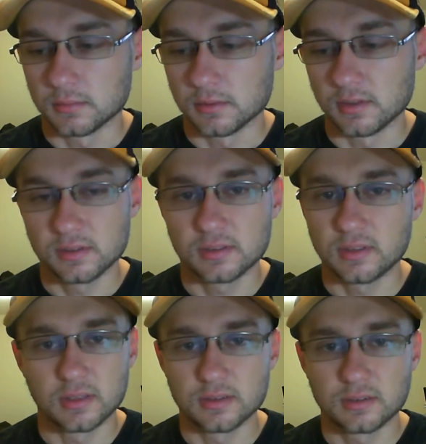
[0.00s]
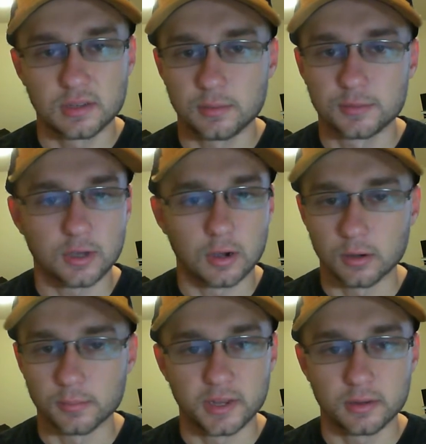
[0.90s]
These teams
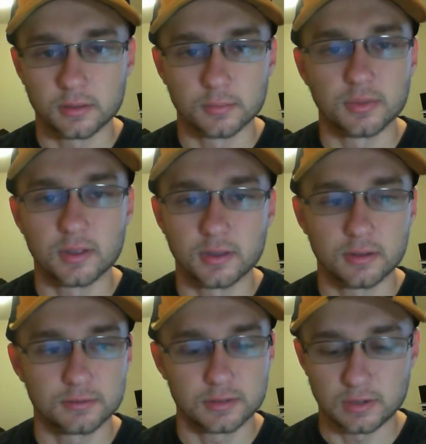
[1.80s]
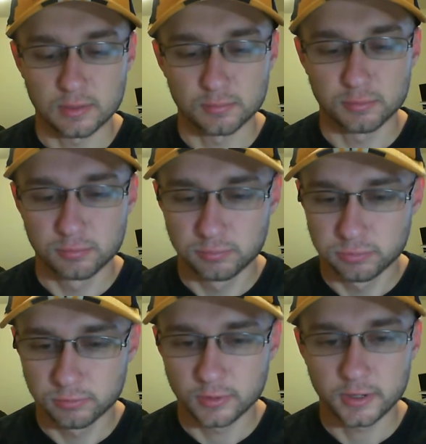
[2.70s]
aren't making the playoffs,
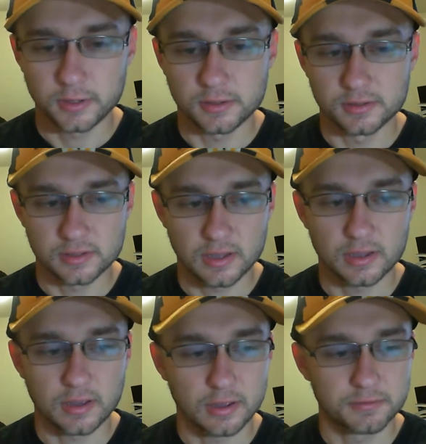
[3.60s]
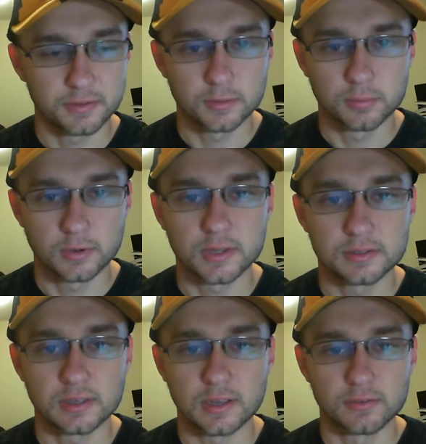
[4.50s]
and I feel pretty
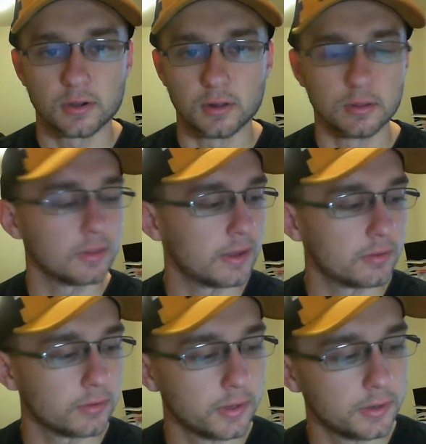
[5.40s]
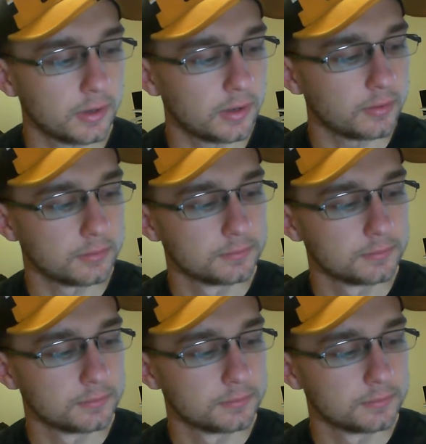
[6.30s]
safe calling that right now.